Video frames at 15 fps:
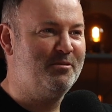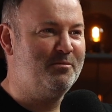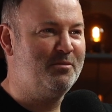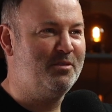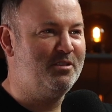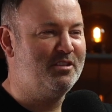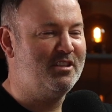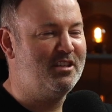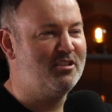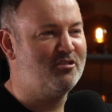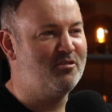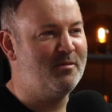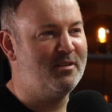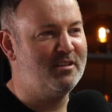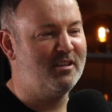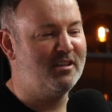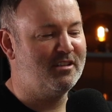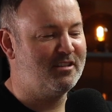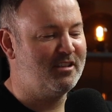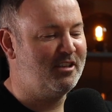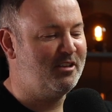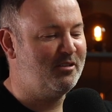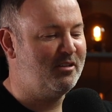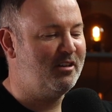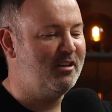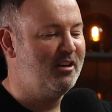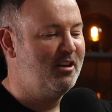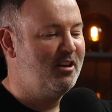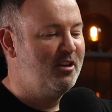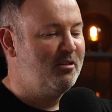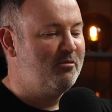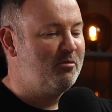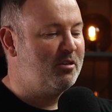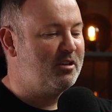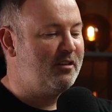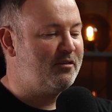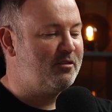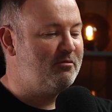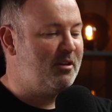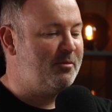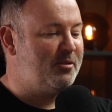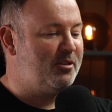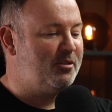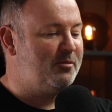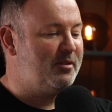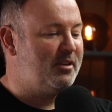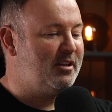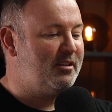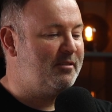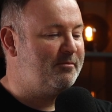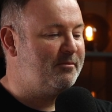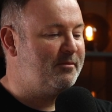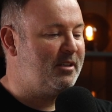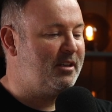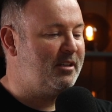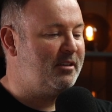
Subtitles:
Multi-instrumentalist that you are. We're going to have to wrap it up there, mate.